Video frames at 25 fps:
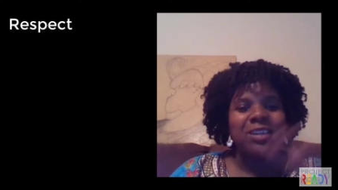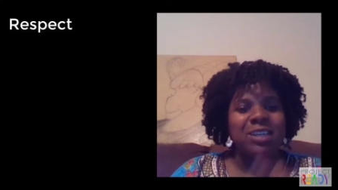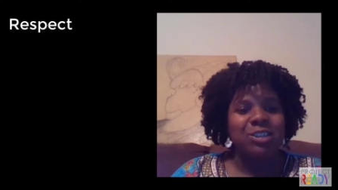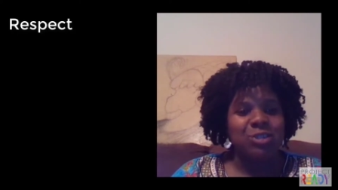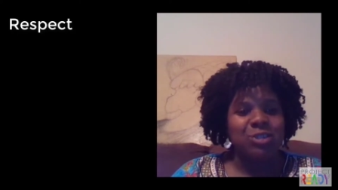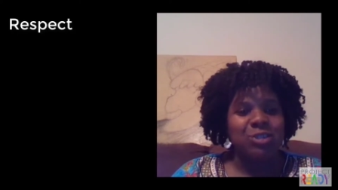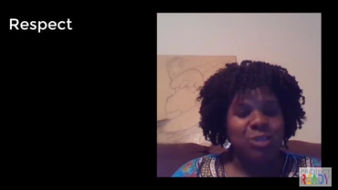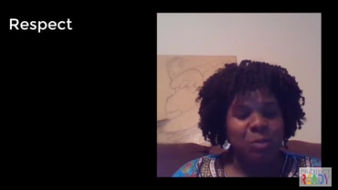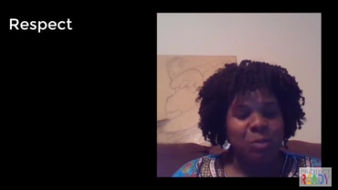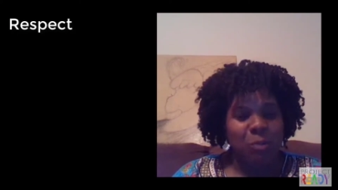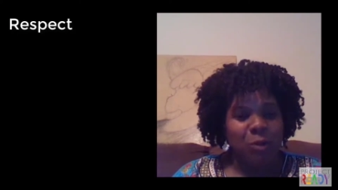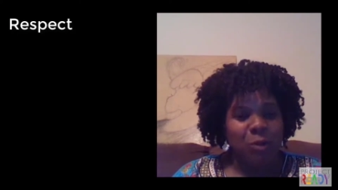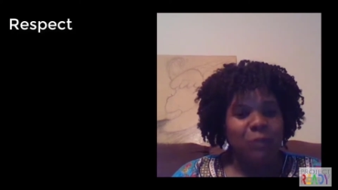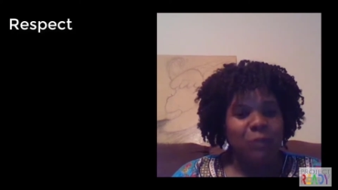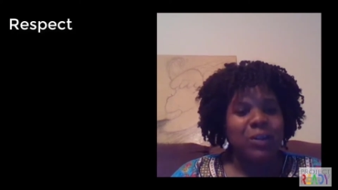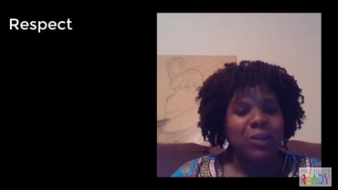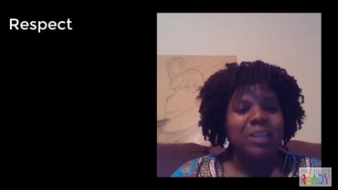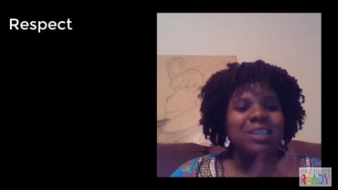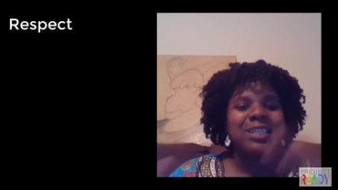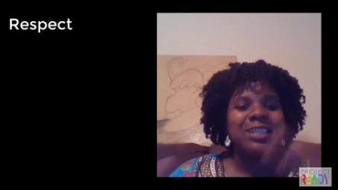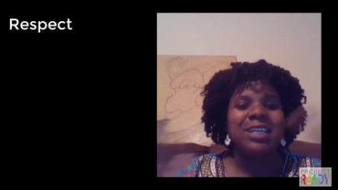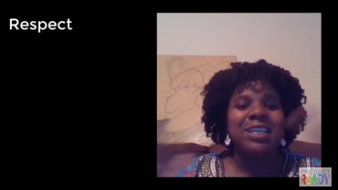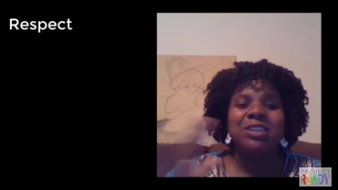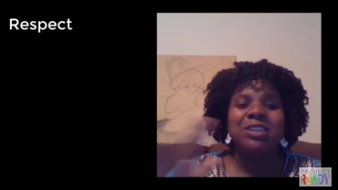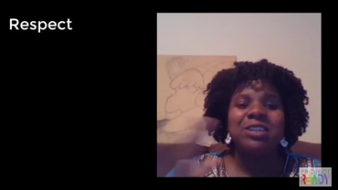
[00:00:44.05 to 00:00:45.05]
Teachers are
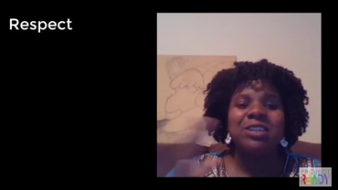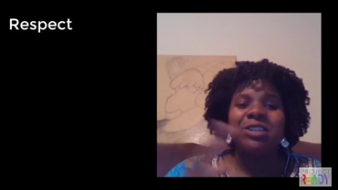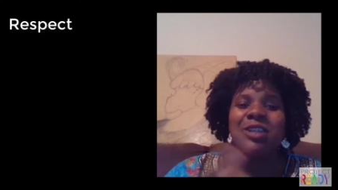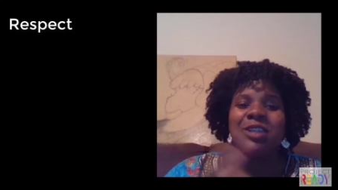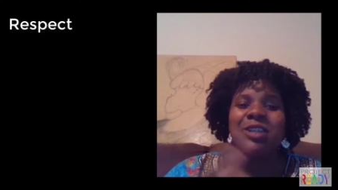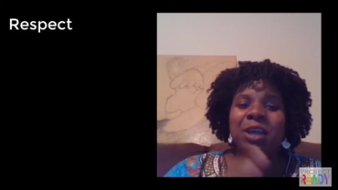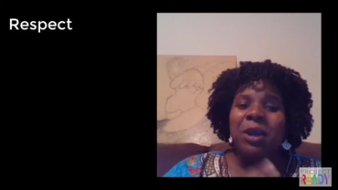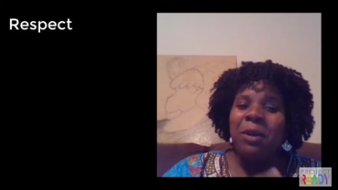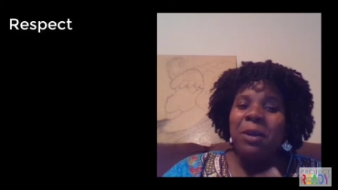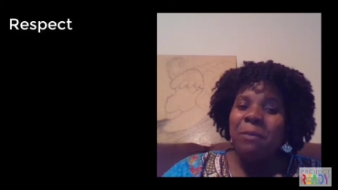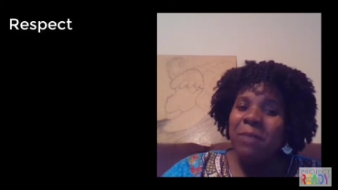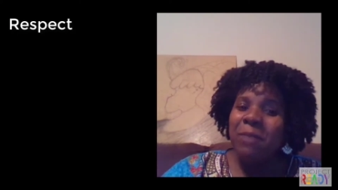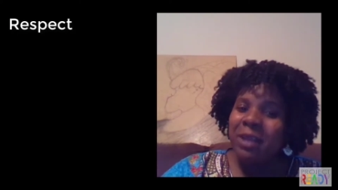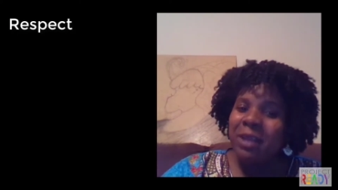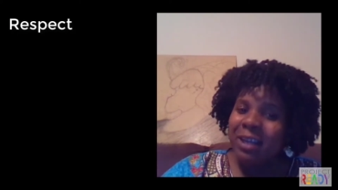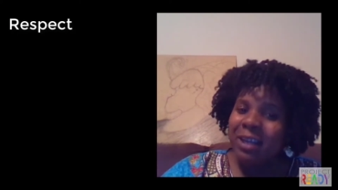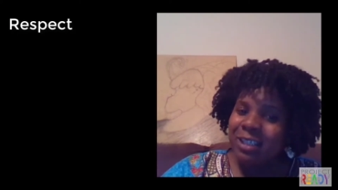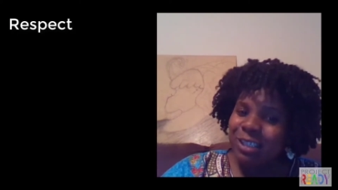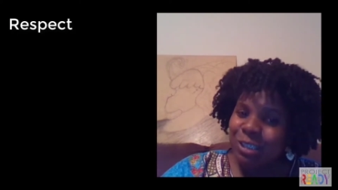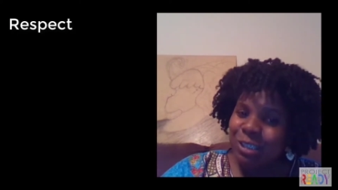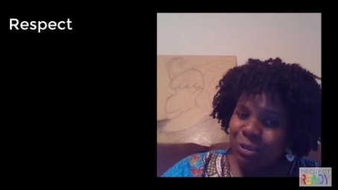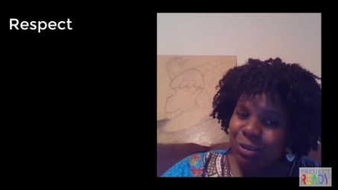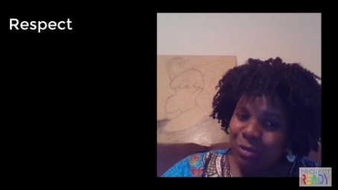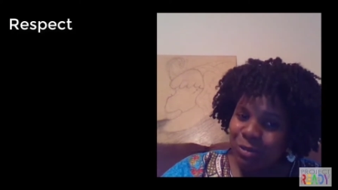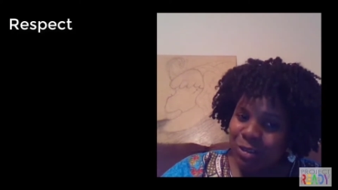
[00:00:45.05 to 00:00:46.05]
motivated to teach
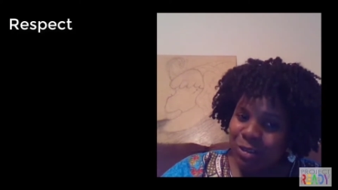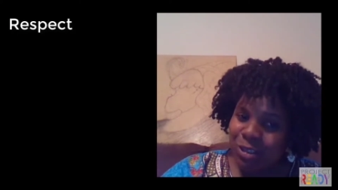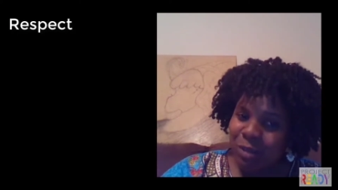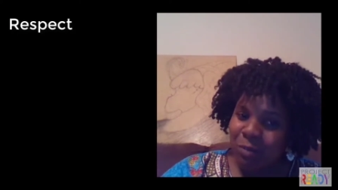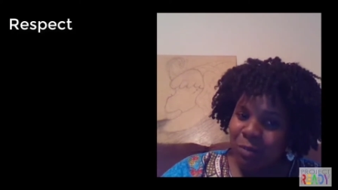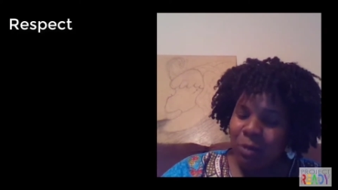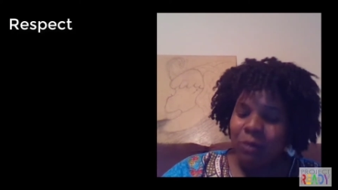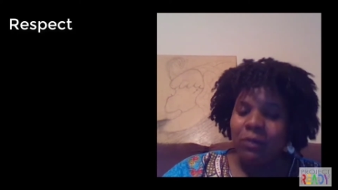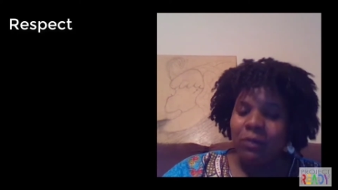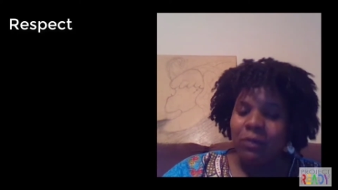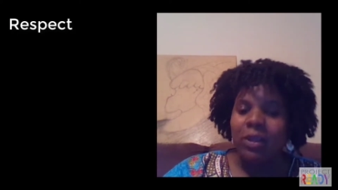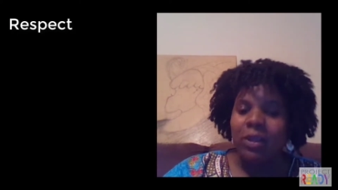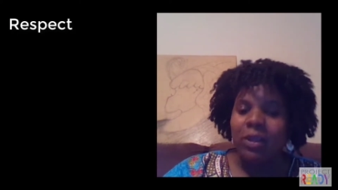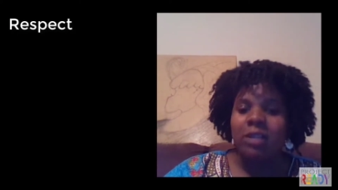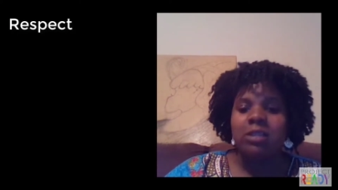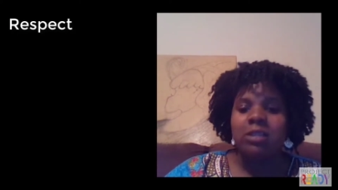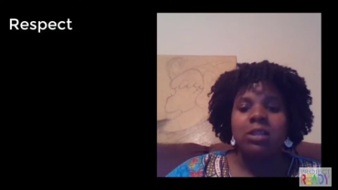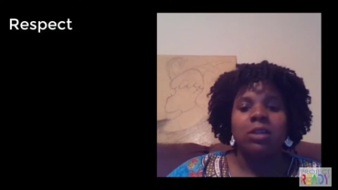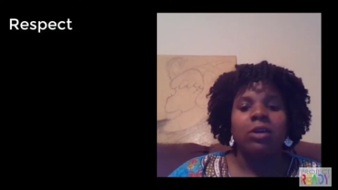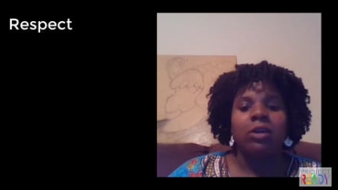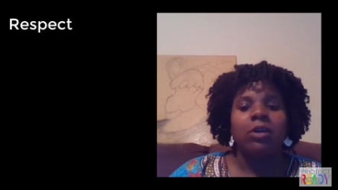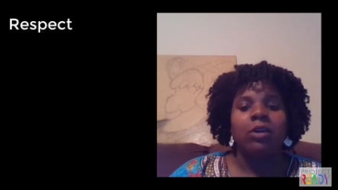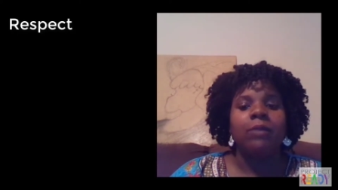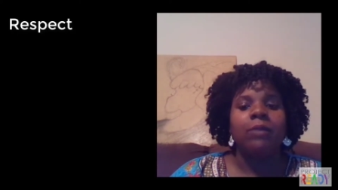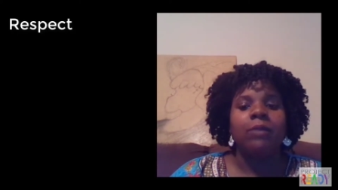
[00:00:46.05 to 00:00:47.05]
because students are motivated
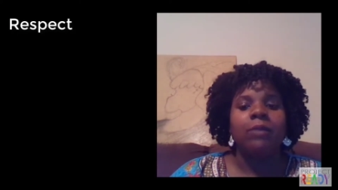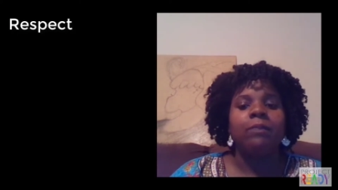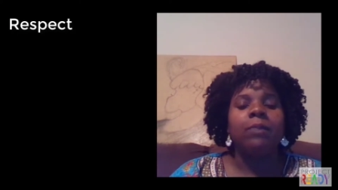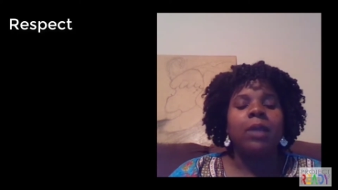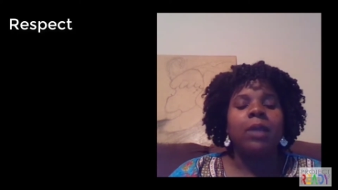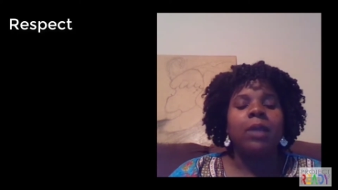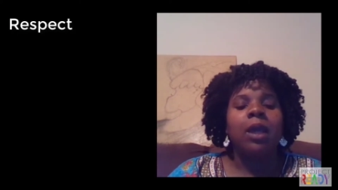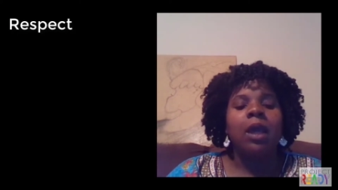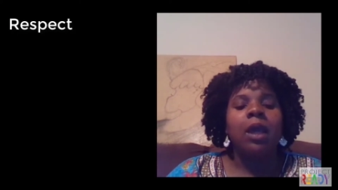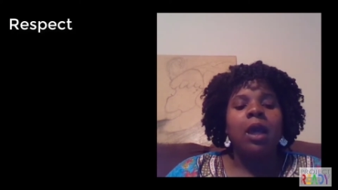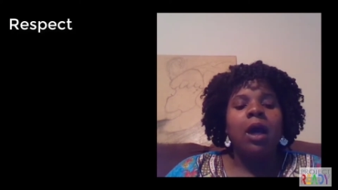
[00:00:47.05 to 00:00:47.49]
to learn.